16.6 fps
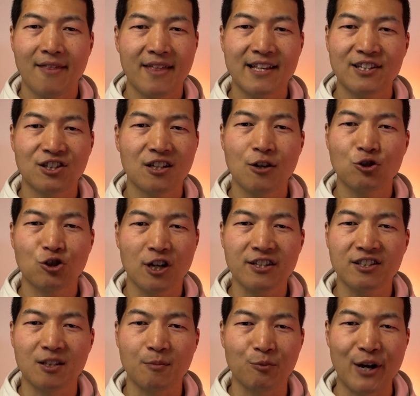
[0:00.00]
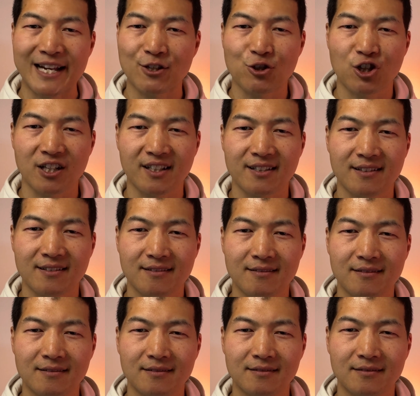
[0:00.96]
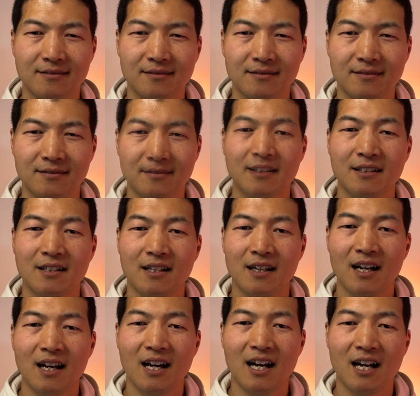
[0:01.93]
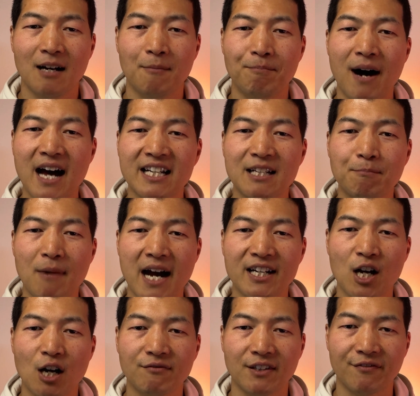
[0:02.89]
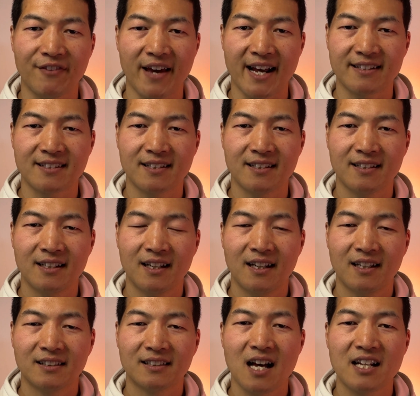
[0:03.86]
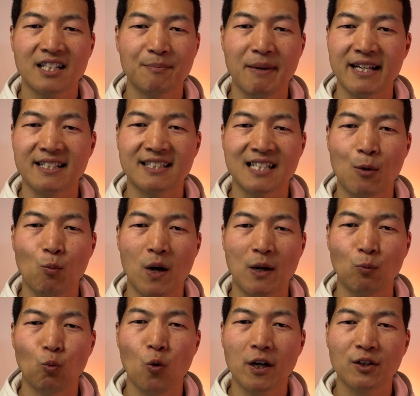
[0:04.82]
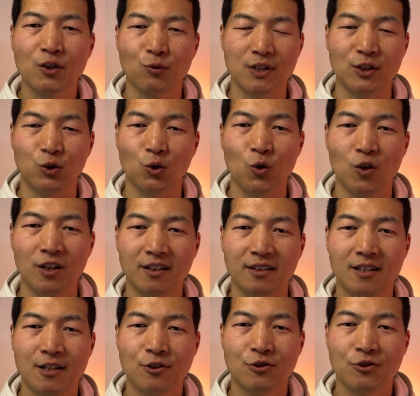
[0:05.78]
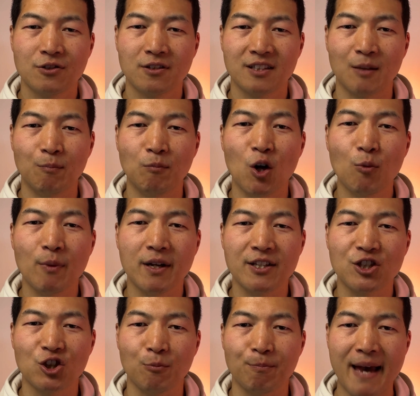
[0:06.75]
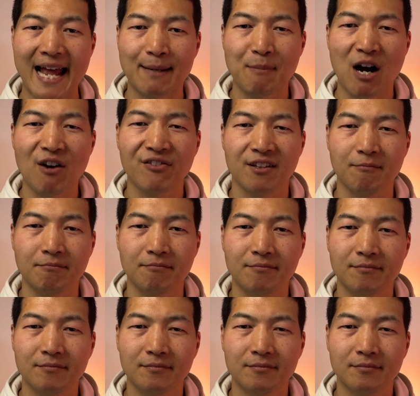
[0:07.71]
That's not just a brain trick. A Baader-Meinhof effect can't make someone walk through the door the moment you badmouth them.